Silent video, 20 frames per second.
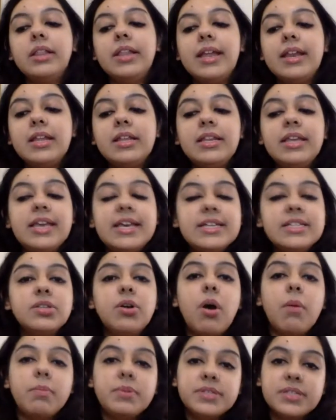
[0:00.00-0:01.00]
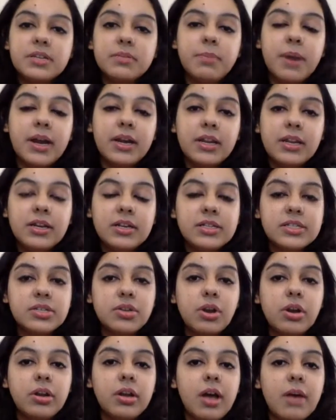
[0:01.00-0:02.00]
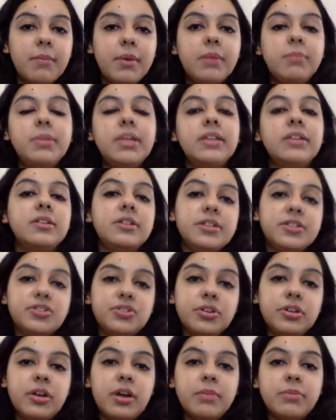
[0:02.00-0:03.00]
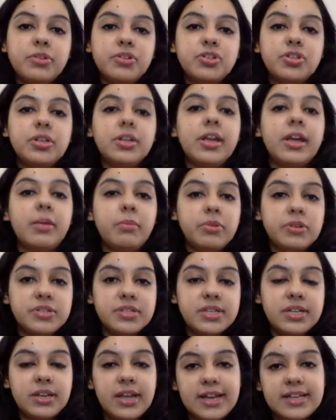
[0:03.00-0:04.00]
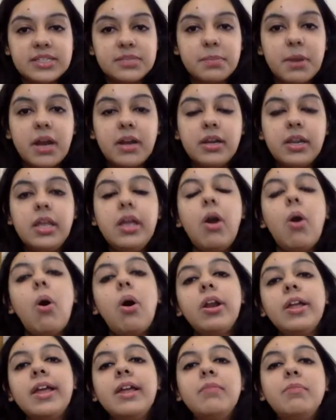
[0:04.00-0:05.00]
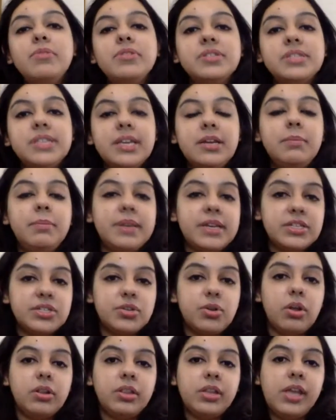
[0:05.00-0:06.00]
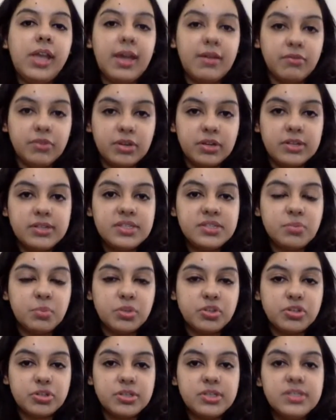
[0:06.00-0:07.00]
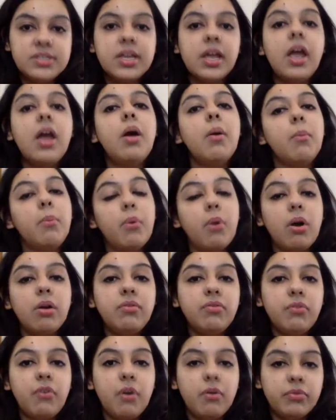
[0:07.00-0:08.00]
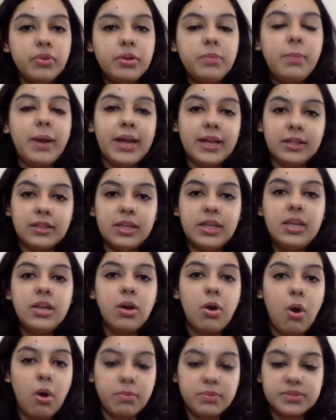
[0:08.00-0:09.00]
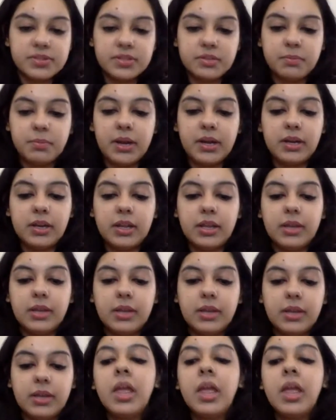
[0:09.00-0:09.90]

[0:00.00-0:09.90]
Then in case the opposite party does not come up, then the District Commission can proceed ex parte or can proceed based on the evidence which is brought forward by the opposite party.